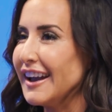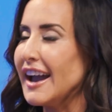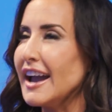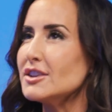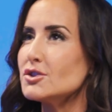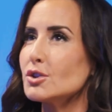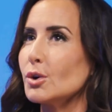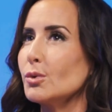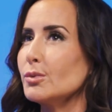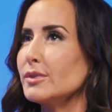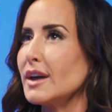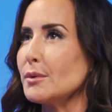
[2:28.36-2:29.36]
And
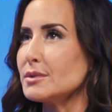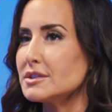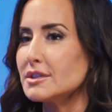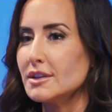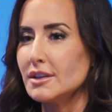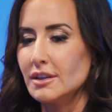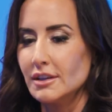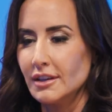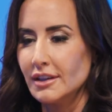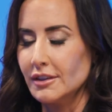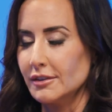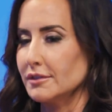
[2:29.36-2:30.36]
so that was
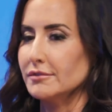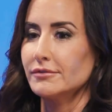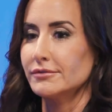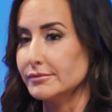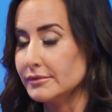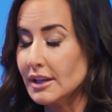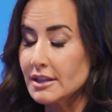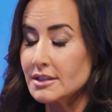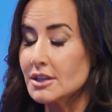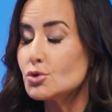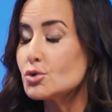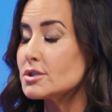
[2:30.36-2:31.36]
it's
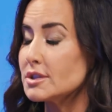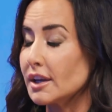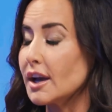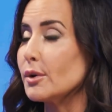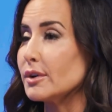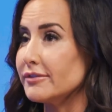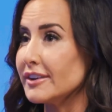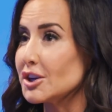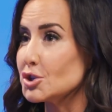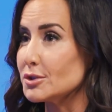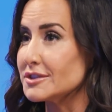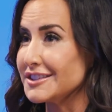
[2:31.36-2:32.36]
interesting how it affects
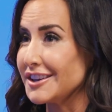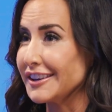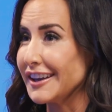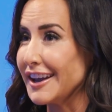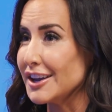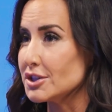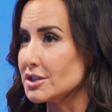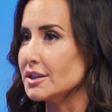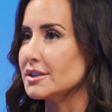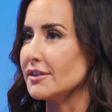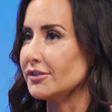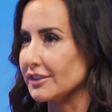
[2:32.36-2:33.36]
you as a young age, and it
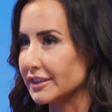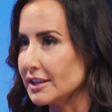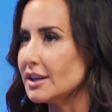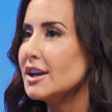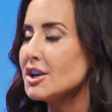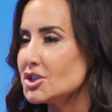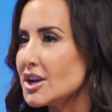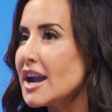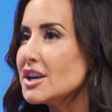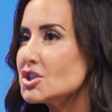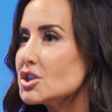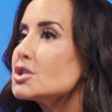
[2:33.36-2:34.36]
definitely
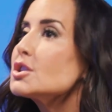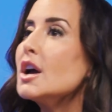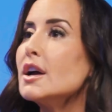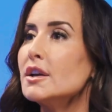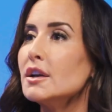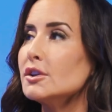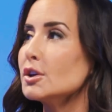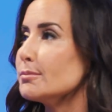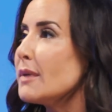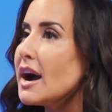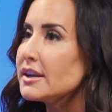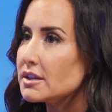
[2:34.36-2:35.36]
changes your
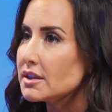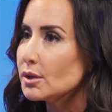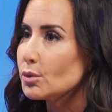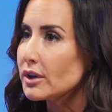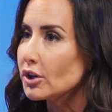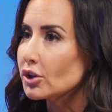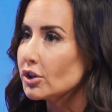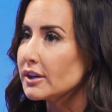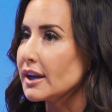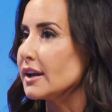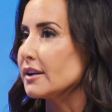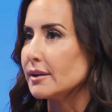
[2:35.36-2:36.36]
mind to think what you're good
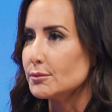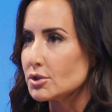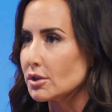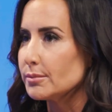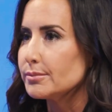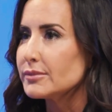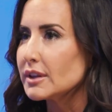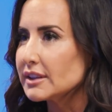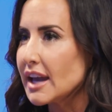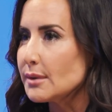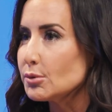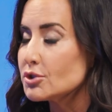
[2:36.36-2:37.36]
at. And I'm sure the
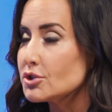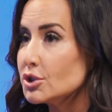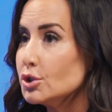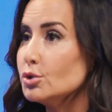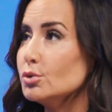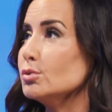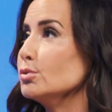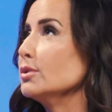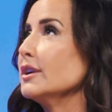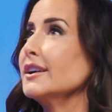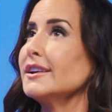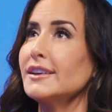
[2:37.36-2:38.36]
labels you
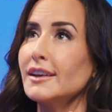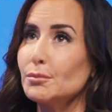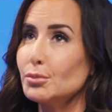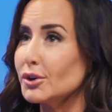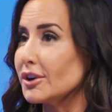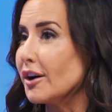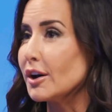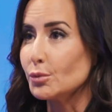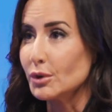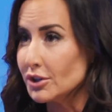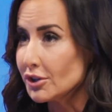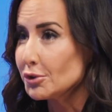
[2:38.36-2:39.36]
get put on
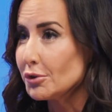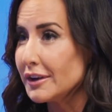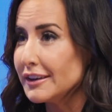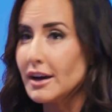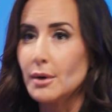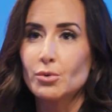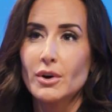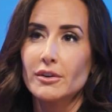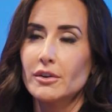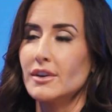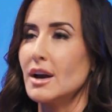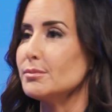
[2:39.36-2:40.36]
when you're growing up, whether
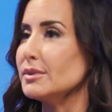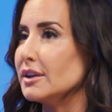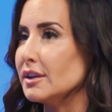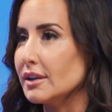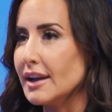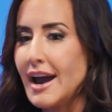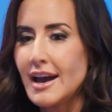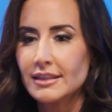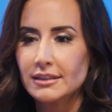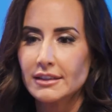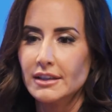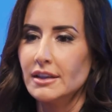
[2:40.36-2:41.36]
that be an
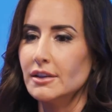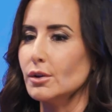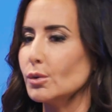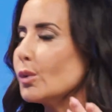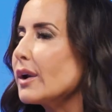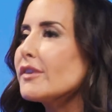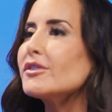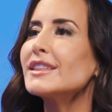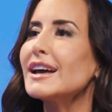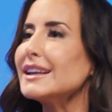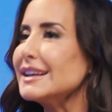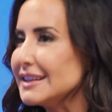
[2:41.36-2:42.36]
athlete or whatever
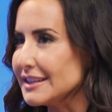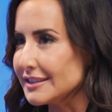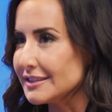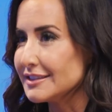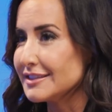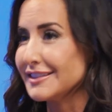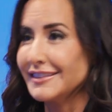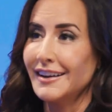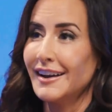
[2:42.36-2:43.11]
that is,